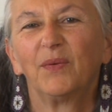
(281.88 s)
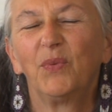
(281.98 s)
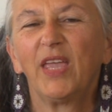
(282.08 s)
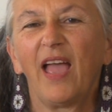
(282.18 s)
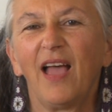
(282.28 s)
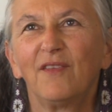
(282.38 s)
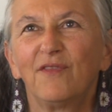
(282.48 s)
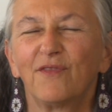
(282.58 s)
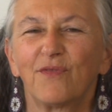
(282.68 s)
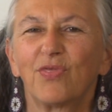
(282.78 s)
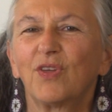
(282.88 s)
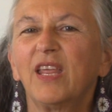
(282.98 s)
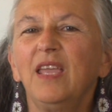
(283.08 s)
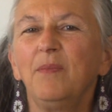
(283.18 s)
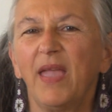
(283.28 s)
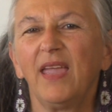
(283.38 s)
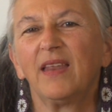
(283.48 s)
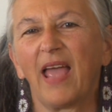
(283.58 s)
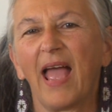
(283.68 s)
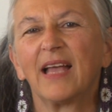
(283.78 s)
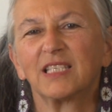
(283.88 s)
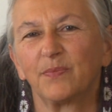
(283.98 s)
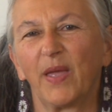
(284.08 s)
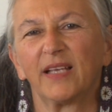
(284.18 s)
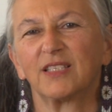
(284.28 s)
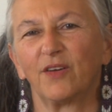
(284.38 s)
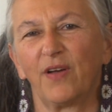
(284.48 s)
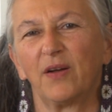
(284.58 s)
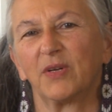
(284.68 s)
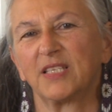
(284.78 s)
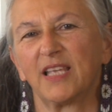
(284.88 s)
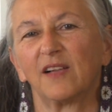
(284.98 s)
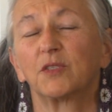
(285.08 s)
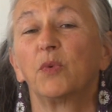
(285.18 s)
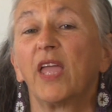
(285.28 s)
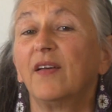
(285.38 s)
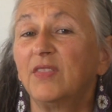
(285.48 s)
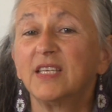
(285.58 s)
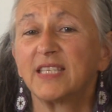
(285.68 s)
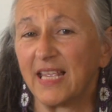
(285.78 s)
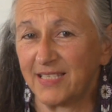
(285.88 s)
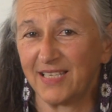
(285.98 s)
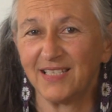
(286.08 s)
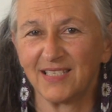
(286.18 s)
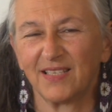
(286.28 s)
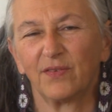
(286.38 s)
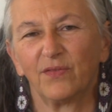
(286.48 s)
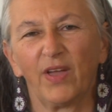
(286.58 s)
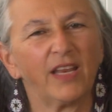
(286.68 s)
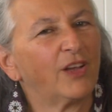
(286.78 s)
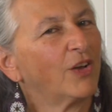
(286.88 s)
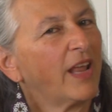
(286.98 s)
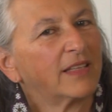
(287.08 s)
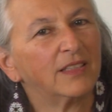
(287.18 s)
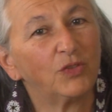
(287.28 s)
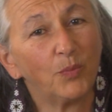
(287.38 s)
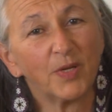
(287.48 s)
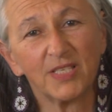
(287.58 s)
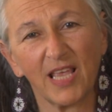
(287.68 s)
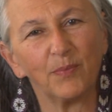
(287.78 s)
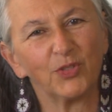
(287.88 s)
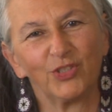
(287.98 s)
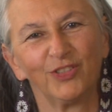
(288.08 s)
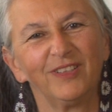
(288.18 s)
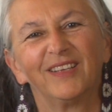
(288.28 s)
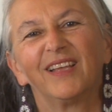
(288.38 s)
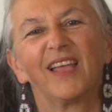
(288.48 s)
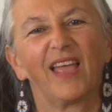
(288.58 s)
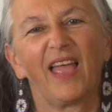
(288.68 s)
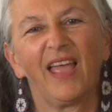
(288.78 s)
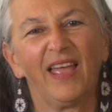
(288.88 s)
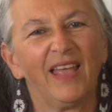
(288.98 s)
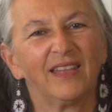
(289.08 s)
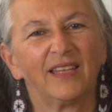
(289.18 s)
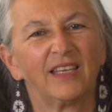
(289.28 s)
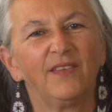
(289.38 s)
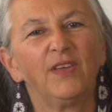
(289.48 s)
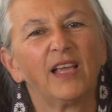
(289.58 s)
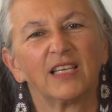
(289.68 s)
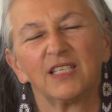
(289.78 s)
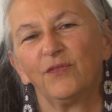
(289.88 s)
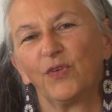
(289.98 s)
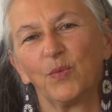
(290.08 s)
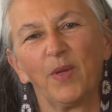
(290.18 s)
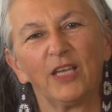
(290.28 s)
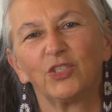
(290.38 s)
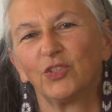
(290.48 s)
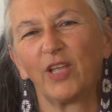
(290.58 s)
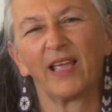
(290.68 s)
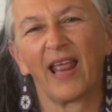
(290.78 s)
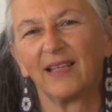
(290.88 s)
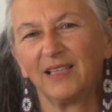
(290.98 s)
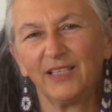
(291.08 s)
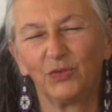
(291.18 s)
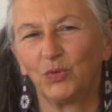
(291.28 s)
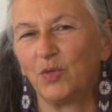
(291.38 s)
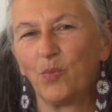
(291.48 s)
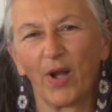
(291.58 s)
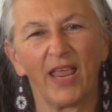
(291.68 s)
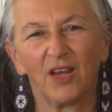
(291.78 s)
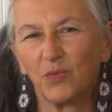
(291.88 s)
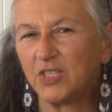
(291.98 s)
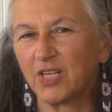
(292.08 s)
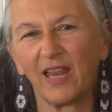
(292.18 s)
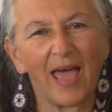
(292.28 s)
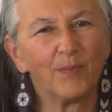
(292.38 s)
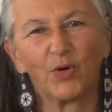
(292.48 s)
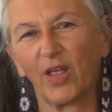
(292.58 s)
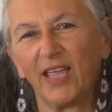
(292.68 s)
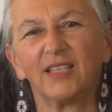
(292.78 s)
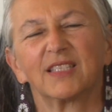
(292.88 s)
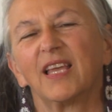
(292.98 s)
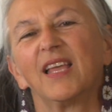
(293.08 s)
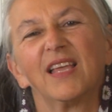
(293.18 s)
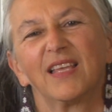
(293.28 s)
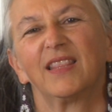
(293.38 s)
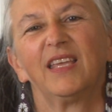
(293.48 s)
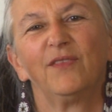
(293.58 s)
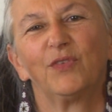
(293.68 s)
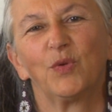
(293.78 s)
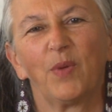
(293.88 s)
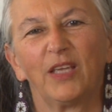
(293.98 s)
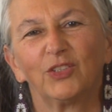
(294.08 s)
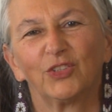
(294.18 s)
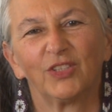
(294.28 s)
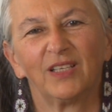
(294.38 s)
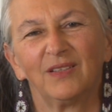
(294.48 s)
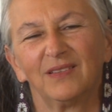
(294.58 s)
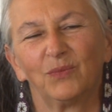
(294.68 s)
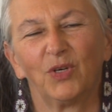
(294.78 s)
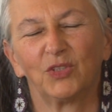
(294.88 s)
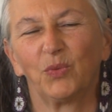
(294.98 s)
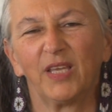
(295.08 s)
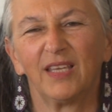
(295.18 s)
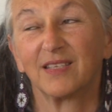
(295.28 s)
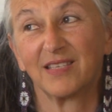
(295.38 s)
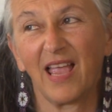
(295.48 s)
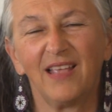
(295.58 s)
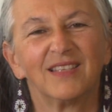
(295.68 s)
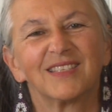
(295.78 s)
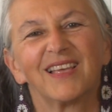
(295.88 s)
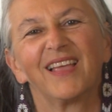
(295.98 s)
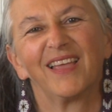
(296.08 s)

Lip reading: We have three main aspects of ourselves. We have the senses, very connected to perception, and giving us information directly into the brain, which elaborates the information and what we sense